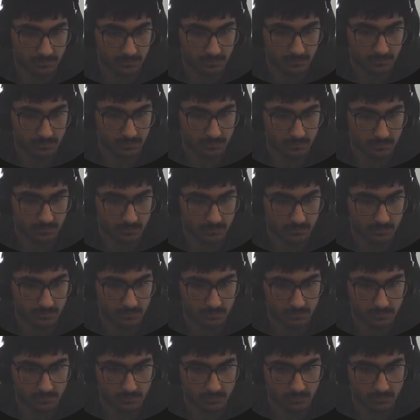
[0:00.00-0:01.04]

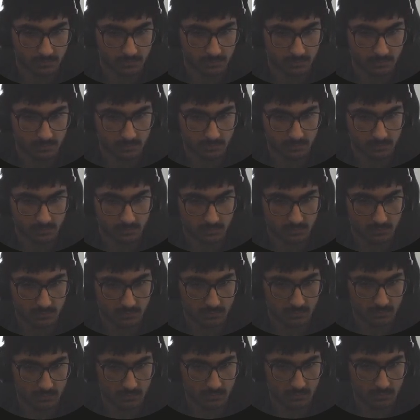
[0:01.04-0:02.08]

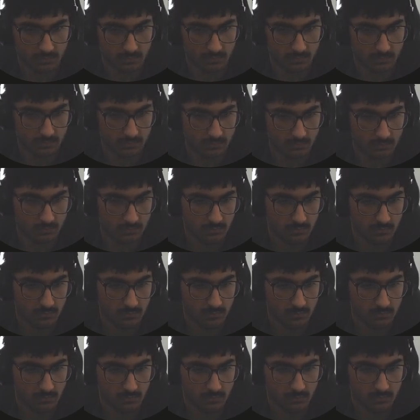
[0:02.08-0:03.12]

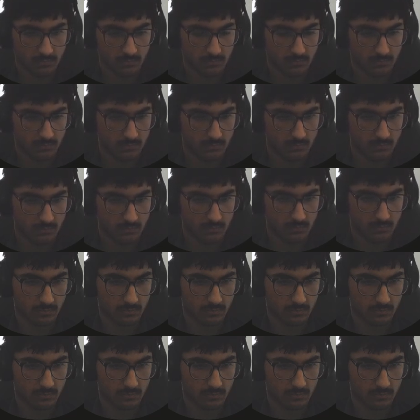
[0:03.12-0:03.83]
(no one is talking)